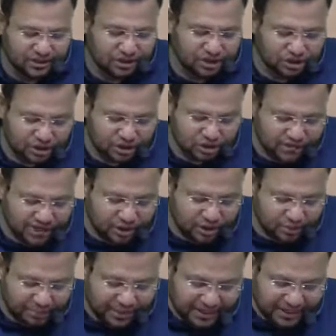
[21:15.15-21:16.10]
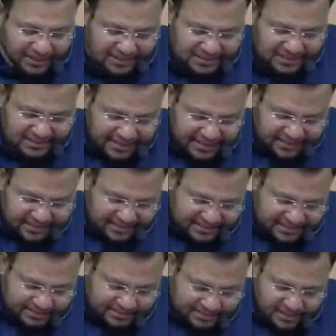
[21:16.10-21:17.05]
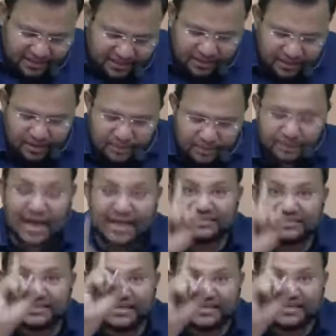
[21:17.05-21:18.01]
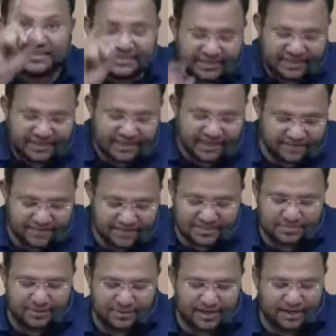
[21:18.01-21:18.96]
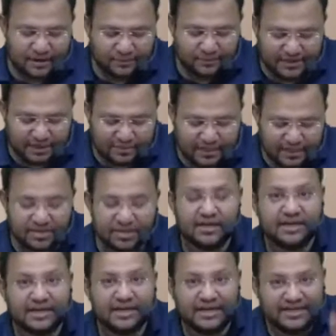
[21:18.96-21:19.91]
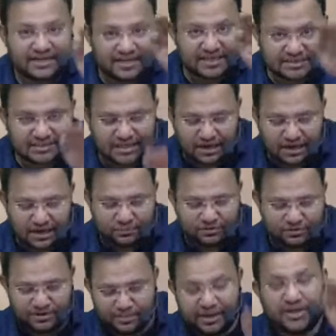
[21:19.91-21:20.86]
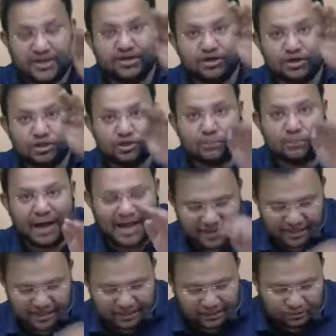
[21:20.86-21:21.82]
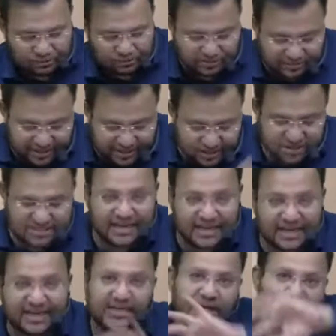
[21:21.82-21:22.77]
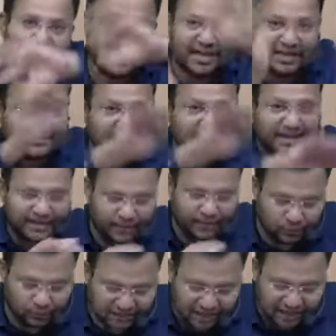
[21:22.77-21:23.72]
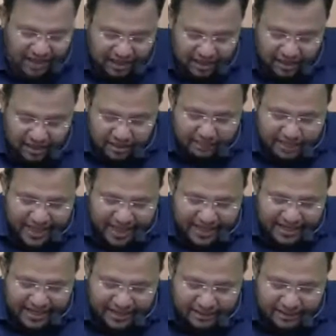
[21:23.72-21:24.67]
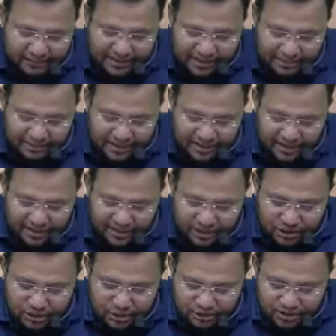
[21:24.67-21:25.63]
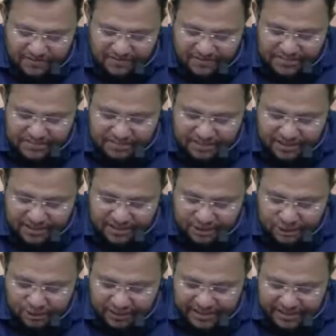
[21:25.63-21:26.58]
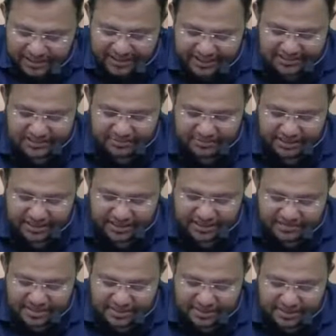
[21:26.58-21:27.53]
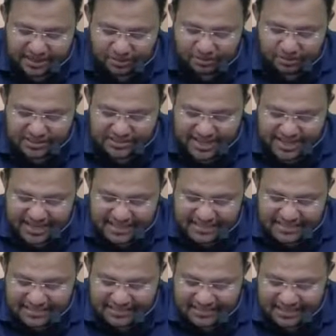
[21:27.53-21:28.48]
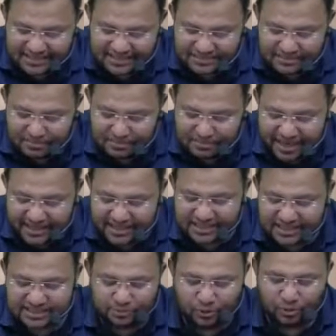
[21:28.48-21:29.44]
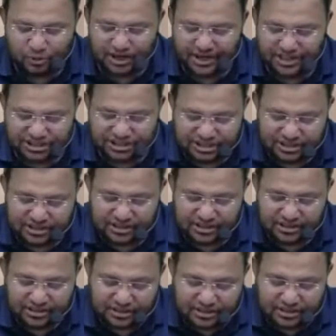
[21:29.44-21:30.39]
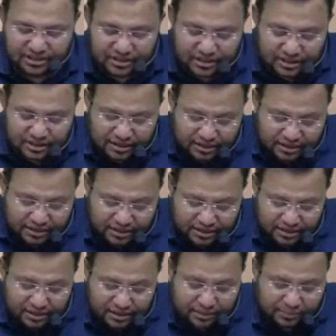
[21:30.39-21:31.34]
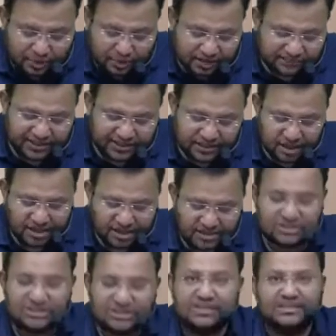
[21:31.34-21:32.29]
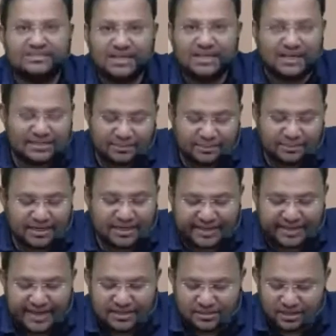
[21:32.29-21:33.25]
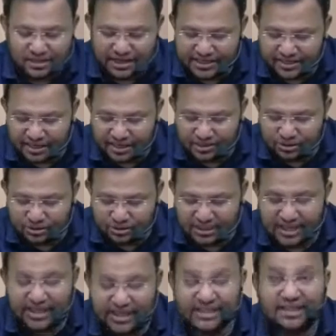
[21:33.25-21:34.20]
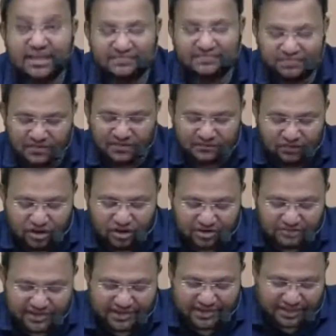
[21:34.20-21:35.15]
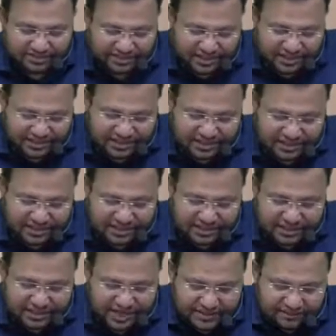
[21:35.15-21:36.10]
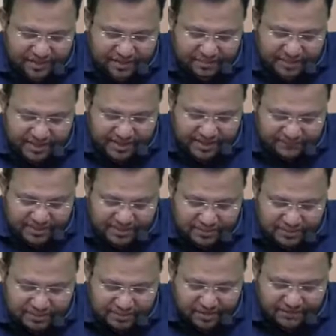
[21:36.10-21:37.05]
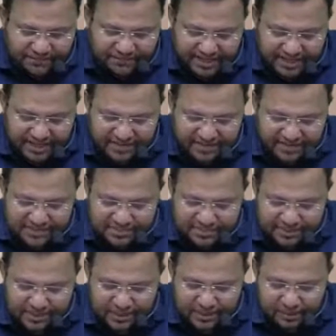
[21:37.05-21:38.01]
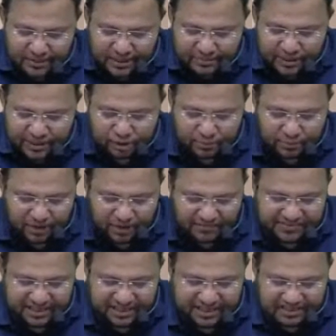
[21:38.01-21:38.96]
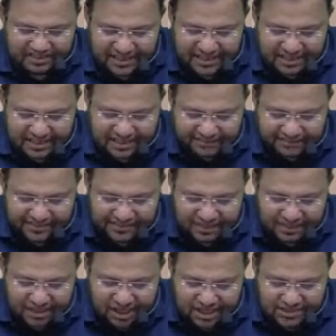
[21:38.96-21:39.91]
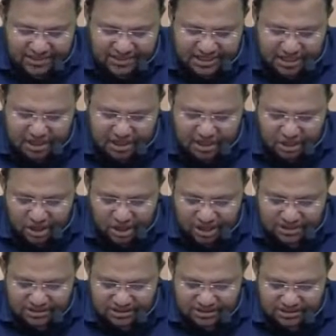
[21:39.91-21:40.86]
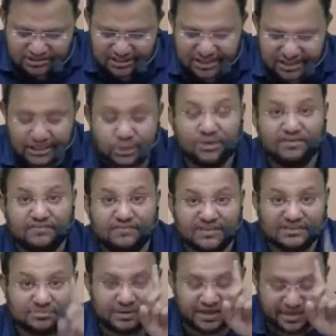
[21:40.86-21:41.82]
So when you purchase an investment, pass an entry investment account debit, interest account debit to bank account. When you sell it, exactly ulta, bank account debit to investment to interest. But investment account is X interest minus brokerage. Profit loss is ultimately calculated using either FIFO or weighted average. That will be, if it is a profit, investment account debit to profit on sale. If it is a loss, loss on sale to investment.